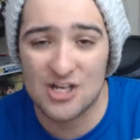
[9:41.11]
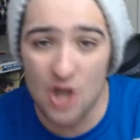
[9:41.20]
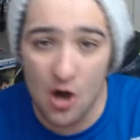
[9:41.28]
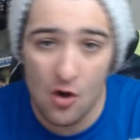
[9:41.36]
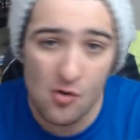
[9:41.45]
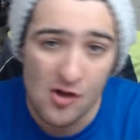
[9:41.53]

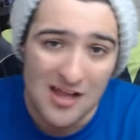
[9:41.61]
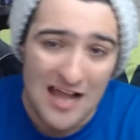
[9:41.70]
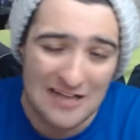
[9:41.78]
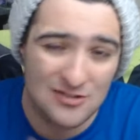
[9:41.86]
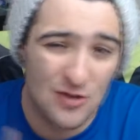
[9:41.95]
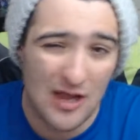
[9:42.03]
go,
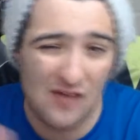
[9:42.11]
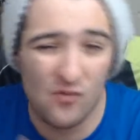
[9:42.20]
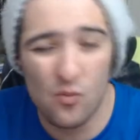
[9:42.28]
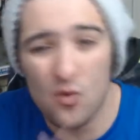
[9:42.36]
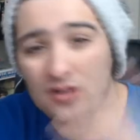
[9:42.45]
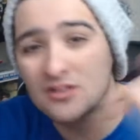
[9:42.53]
I do have
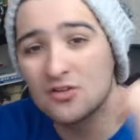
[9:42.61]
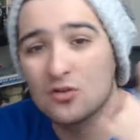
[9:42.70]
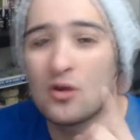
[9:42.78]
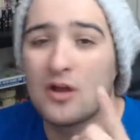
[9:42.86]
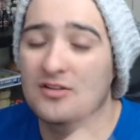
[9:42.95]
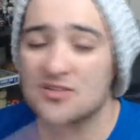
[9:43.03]
one little
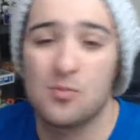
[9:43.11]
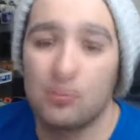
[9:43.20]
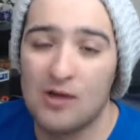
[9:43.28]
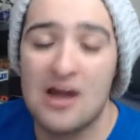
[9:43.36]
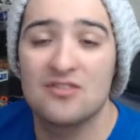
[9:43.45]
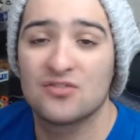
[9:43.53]
quick
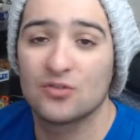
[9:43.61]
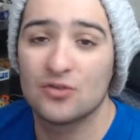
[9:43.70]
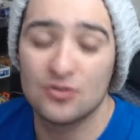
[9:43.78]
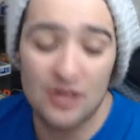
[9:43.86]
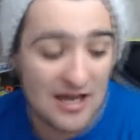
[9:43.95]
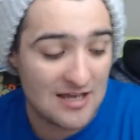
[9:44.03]
surprise for
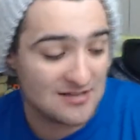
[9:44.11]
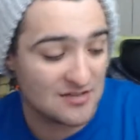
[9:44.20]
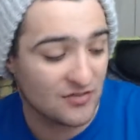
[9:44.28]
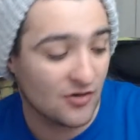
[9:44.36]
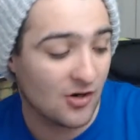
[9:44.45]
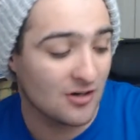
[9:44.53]
you guys
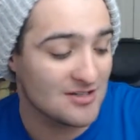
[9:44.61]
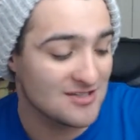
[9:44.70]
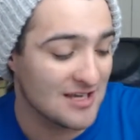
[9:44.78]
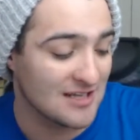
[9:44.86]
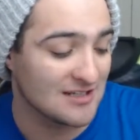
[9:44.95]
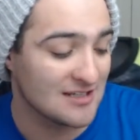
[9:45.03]
as far as
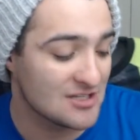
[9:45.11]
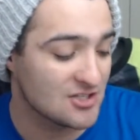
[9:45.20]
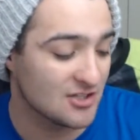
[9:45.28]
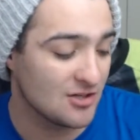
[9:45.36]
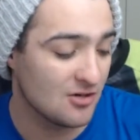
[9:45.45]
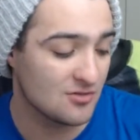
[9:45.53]

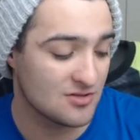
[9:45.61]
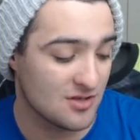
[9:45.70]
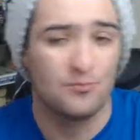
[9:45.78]
Ignition goes.